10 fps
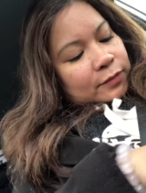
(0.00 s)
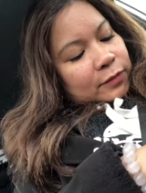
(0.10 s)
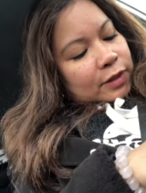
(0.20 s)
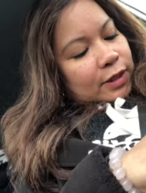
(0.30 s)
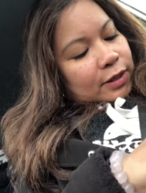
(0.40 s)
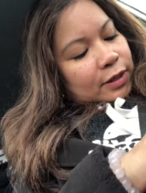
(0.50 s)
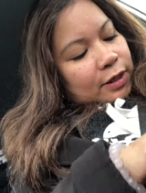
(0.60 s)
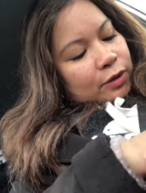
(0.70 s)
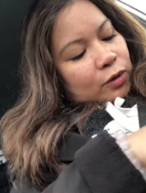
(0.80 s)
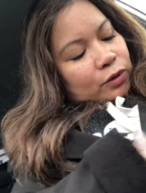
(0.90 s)
Okay,
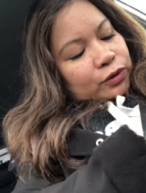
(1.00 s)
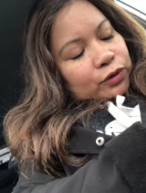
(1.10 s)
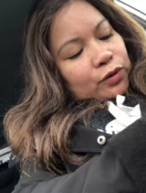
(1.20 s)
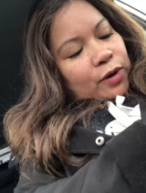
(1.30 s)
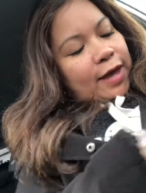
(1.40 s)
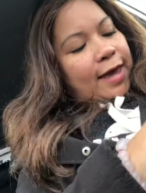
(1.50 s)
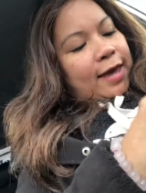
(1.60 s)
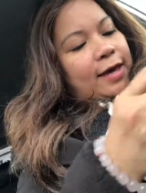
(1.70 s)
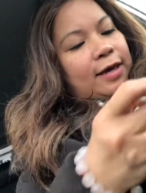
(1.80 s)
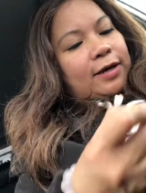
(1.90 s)
I also
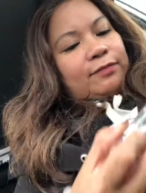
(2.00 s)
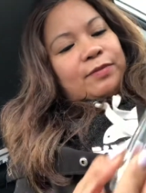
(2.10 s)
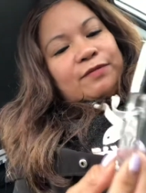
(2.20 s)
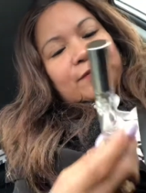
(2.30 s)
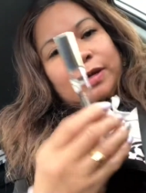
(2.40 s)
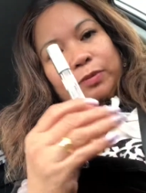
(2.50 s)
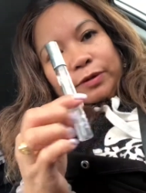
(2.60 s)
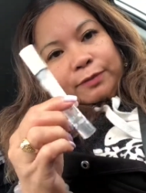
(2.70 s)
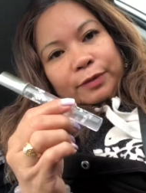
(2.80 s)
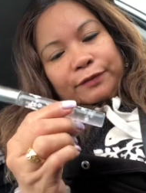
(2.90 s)
have my
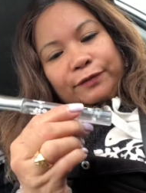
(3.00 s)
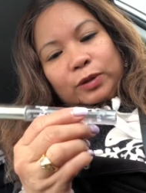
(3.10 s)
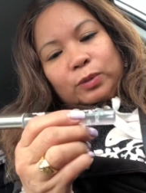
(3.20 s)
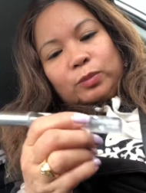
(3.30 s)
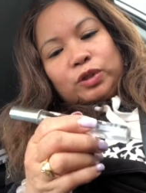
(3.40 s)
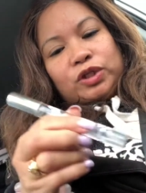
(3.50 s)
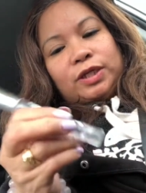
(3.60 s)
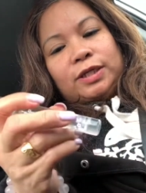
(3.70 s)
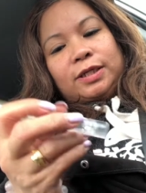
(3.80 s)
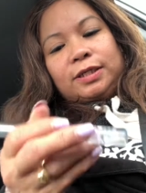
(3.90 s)
favorite perfume, which
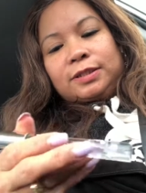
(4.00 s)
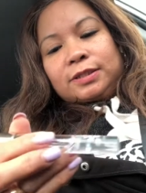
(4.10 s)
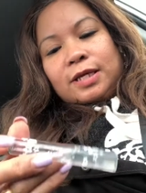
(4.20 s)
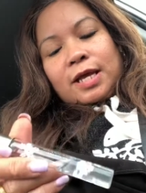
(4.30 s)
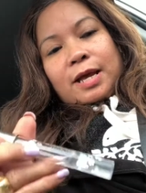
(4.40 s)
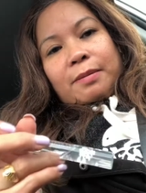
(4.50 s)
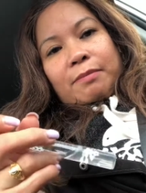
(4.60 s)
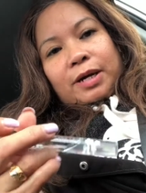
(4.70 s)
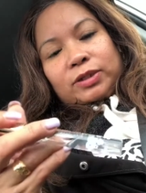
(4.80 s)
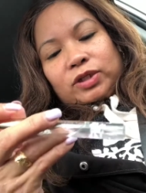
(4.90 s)
is
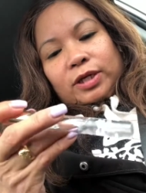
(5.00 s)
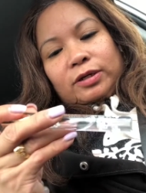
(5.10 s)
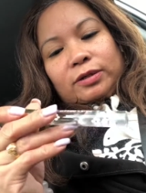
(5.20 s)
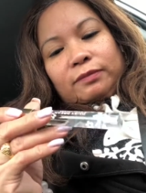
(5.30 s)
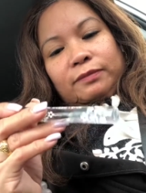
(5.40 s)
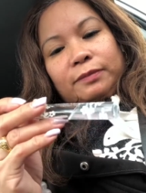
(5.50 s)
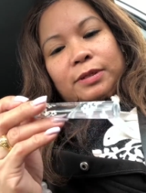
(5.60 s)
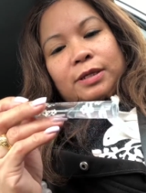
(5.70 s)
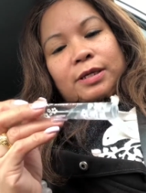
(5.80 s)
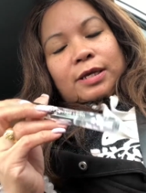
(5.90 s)
Marc Jacob,
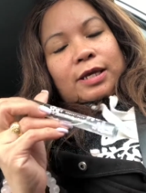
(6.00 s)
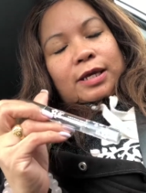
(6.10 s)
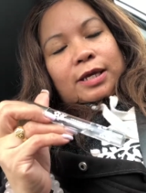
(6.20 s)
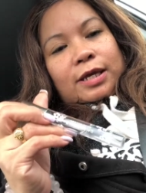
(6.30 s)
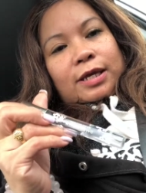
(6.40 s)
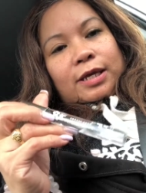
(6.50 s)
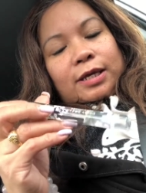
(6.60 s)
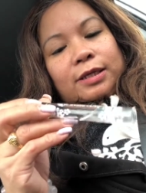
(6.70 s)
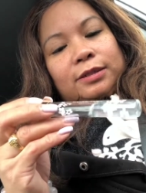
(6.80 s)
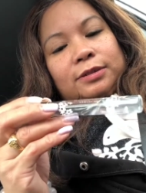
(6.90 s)

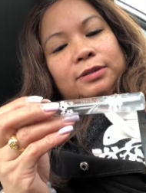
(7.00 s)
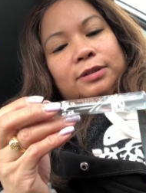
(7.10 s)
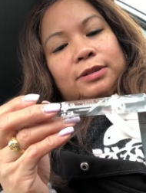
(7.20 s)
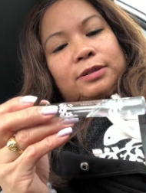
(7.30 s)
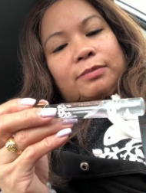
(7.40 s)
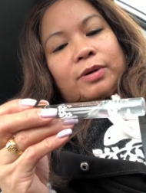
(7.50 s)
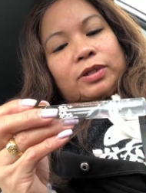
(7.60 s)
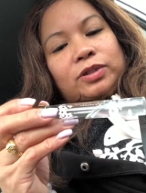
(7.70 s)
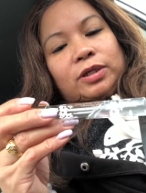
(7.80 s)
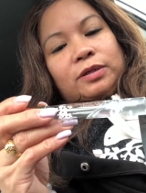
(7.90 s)
and the
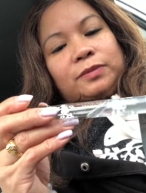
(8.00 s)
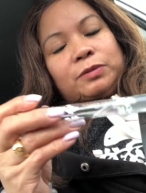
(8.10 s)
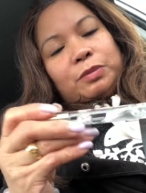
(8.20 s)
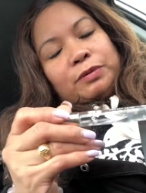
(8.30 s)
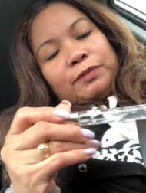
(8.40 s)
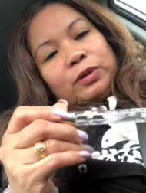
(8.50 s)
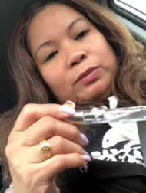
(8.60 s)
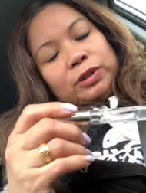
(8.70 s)
Marc Jacobs perfume.